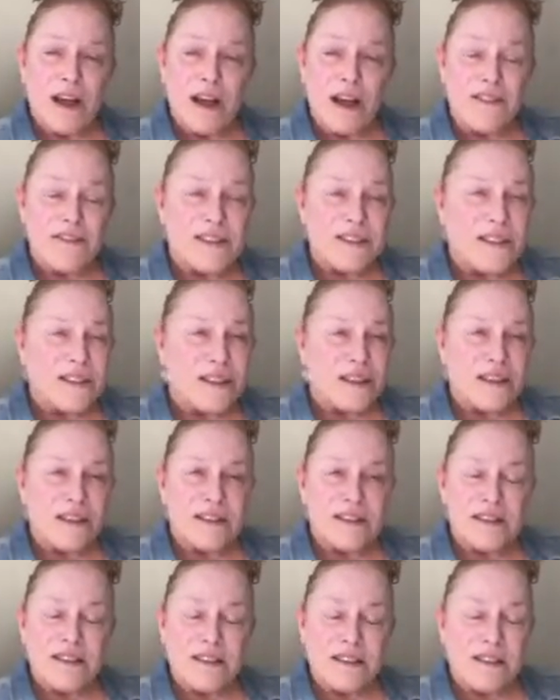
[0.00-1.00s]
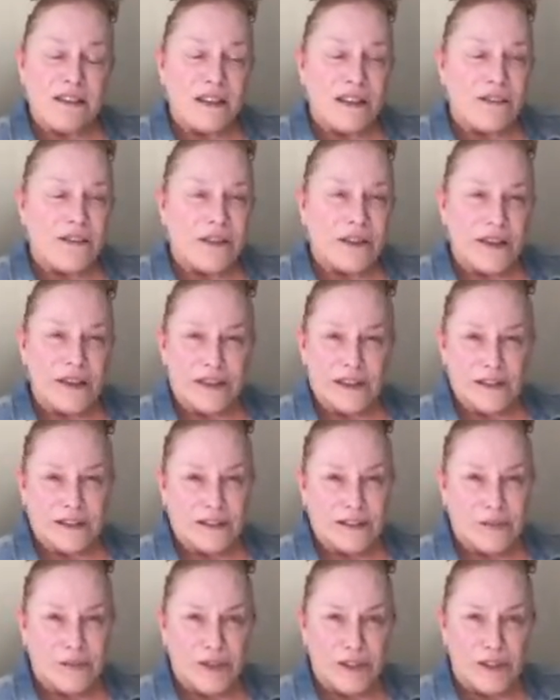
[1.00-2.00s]
I've seen a
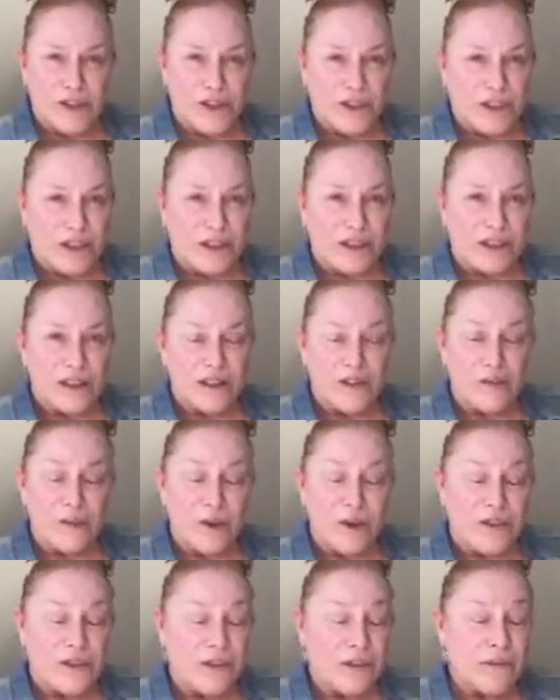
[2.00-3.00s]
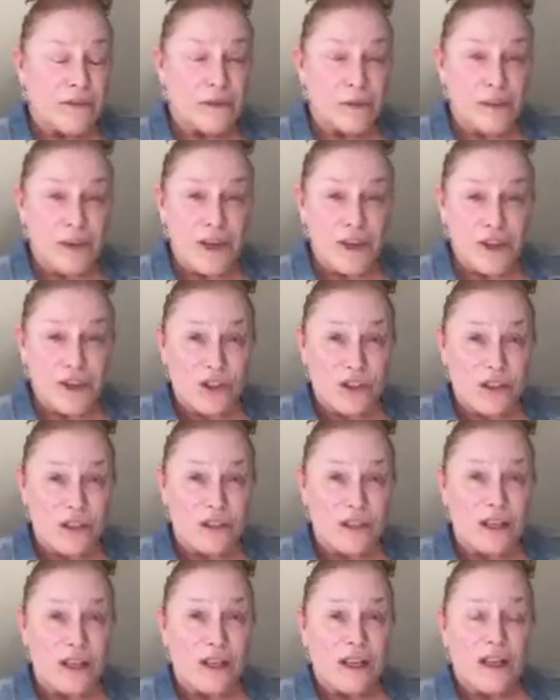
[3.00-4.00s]
significant diminishing of both
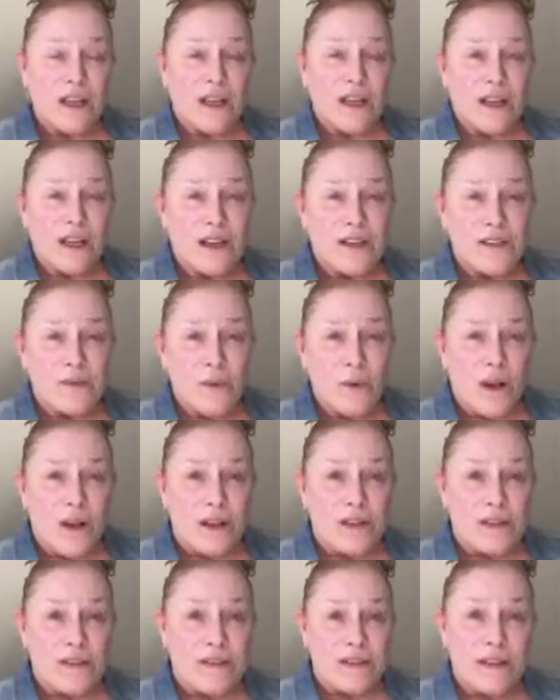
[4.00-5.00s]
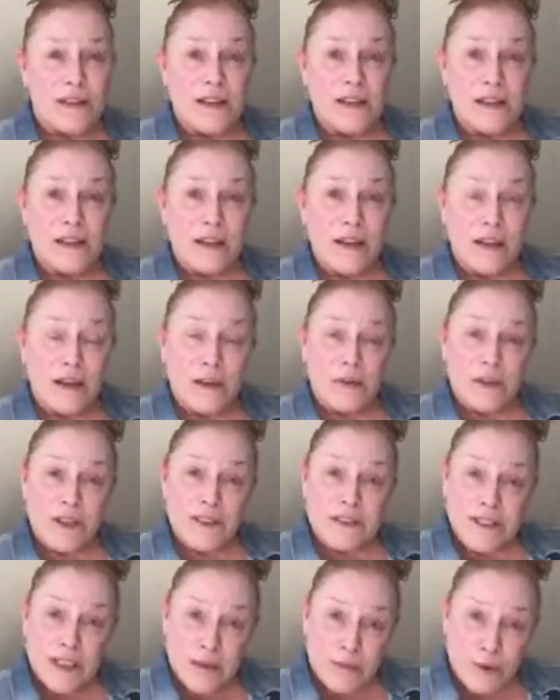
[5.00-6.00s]
inflammation as well as the
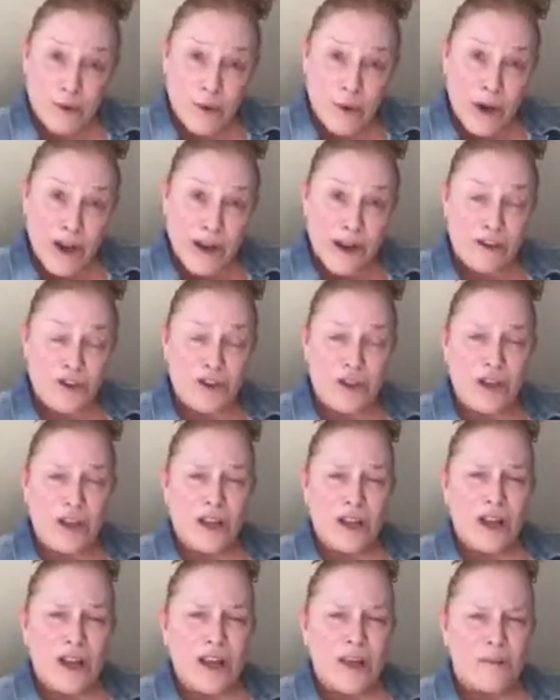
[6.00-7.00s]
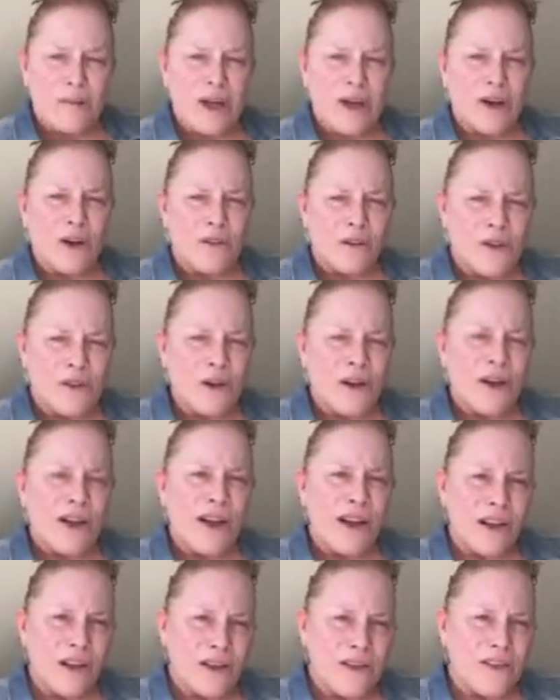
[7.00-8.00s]
eczema rash. And my overall
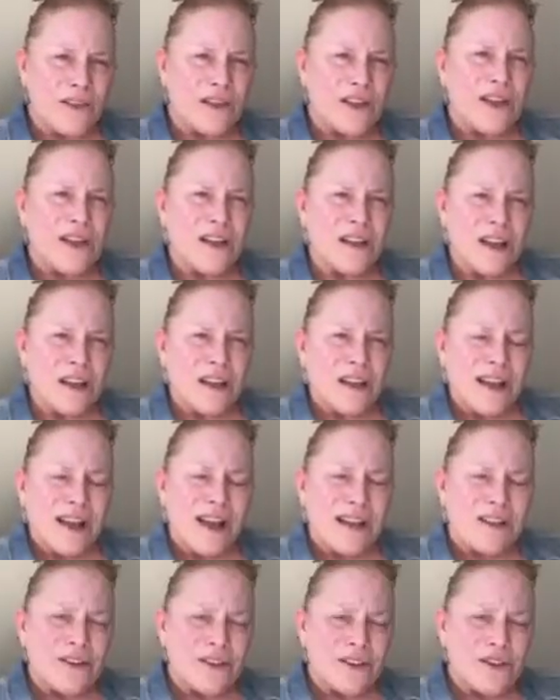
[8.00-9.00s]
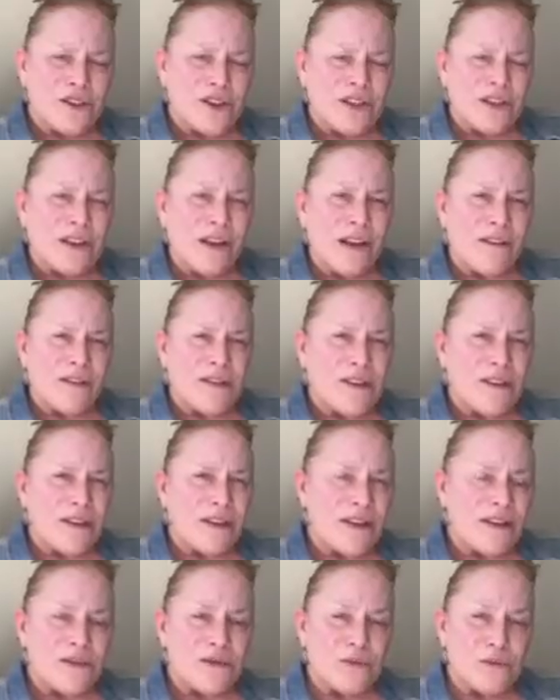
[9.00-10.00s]
health and energy level
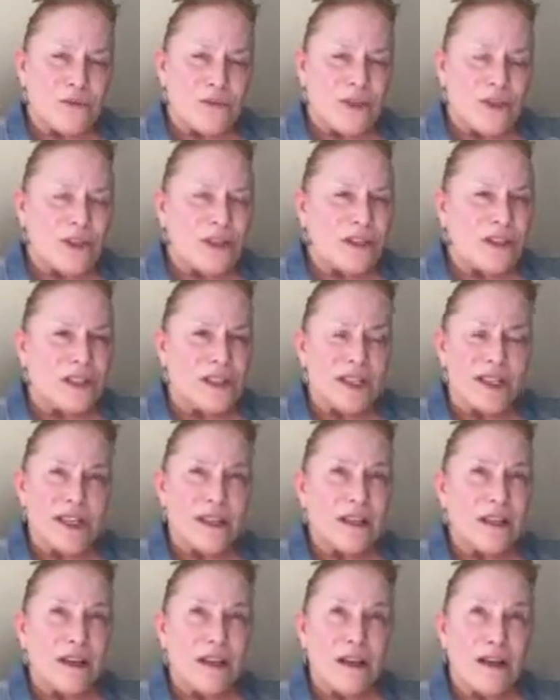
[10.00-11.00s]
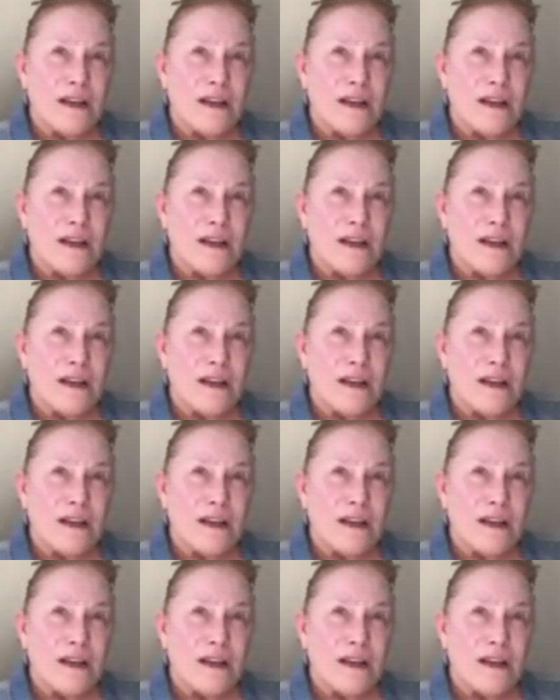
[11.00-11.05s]
has really